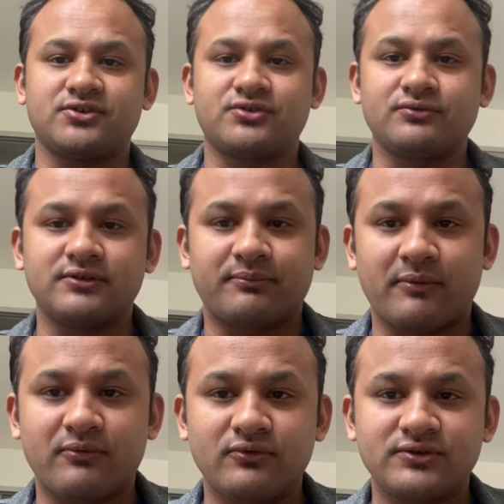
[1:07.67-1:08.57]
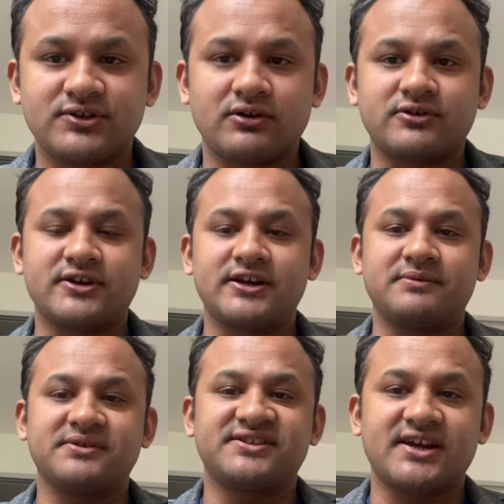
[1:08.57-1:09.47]
to the proposed
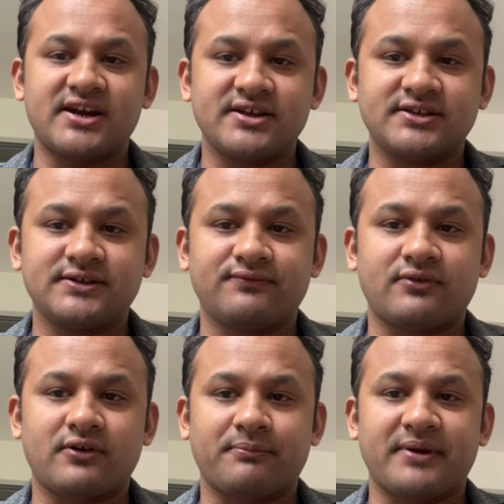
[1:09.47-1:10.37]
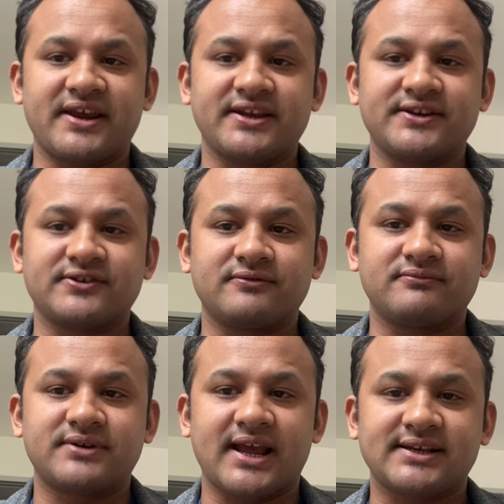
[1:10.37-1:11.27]
alternative strategy for paying
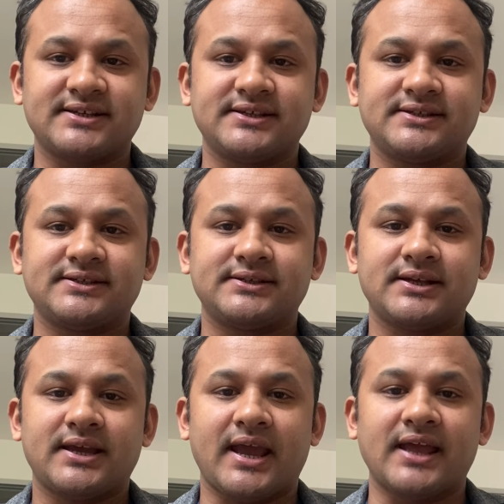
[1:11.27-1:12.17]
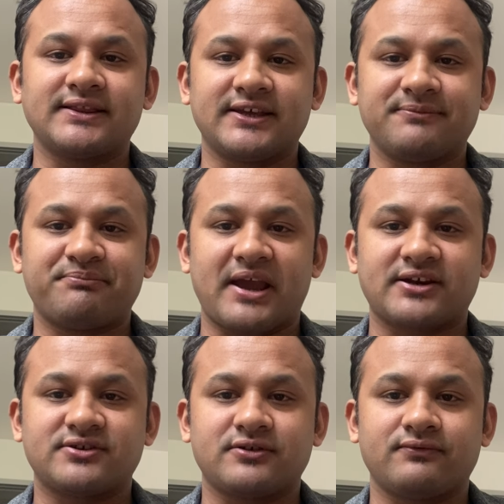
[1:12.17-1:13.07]
income taxes and the
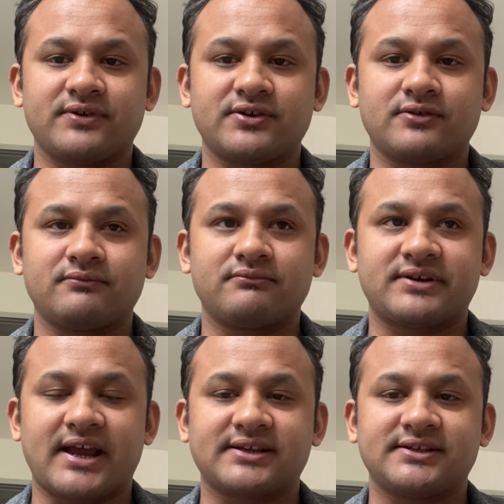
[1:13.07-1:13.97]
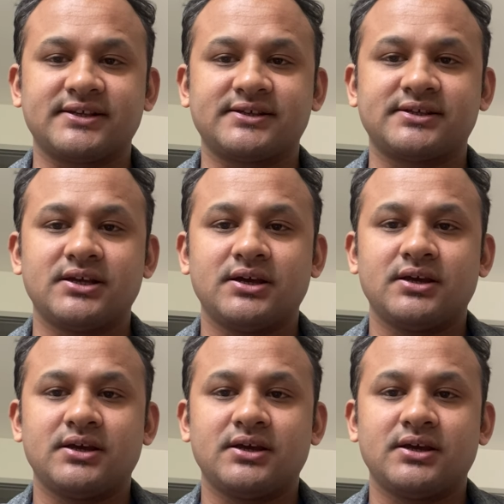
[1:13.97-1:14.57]
impact of income taxes